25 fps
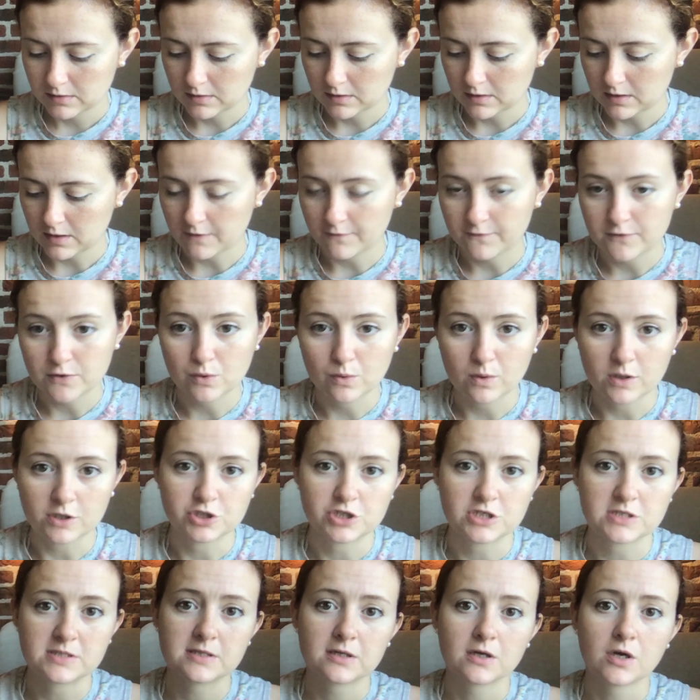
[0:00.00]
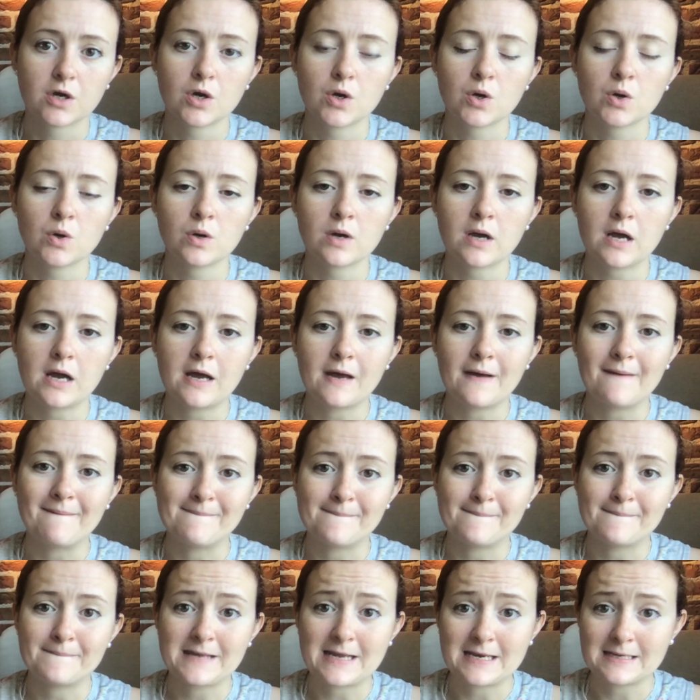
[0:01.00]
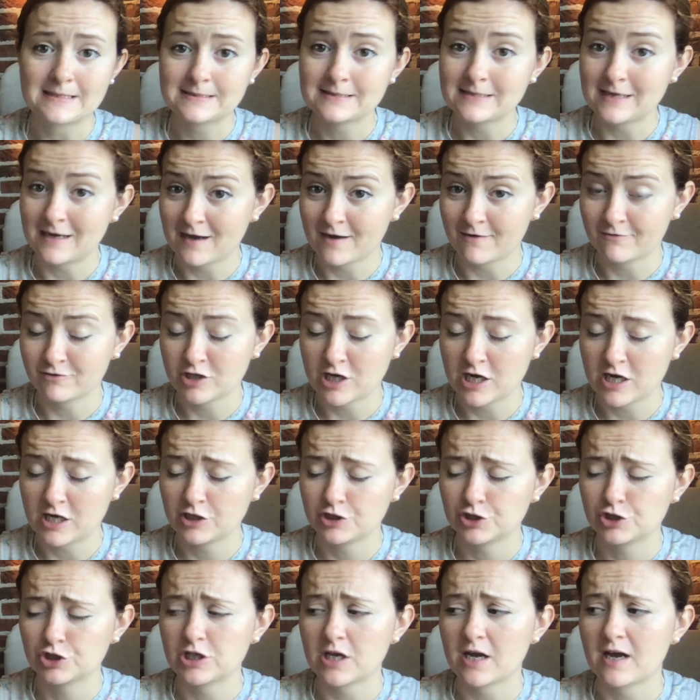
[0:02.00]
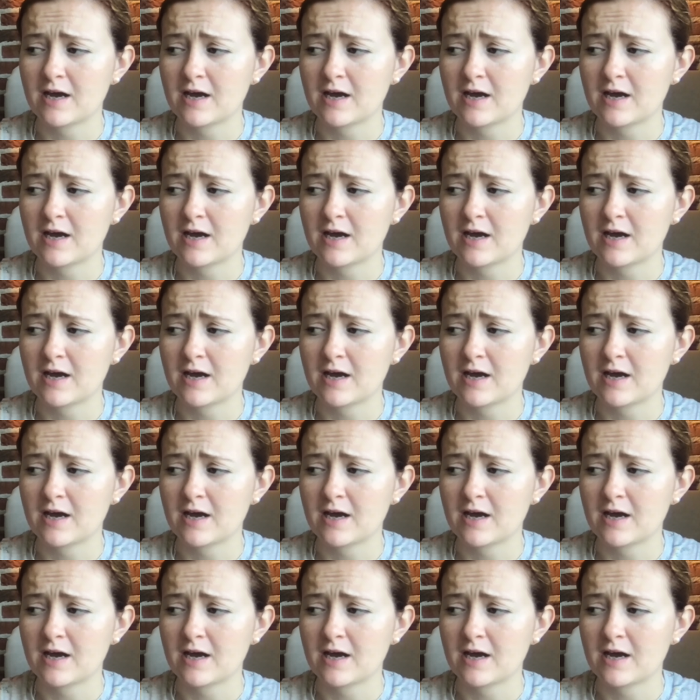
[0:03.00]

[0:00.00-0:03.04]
a few questions ago. Yes, I have changed.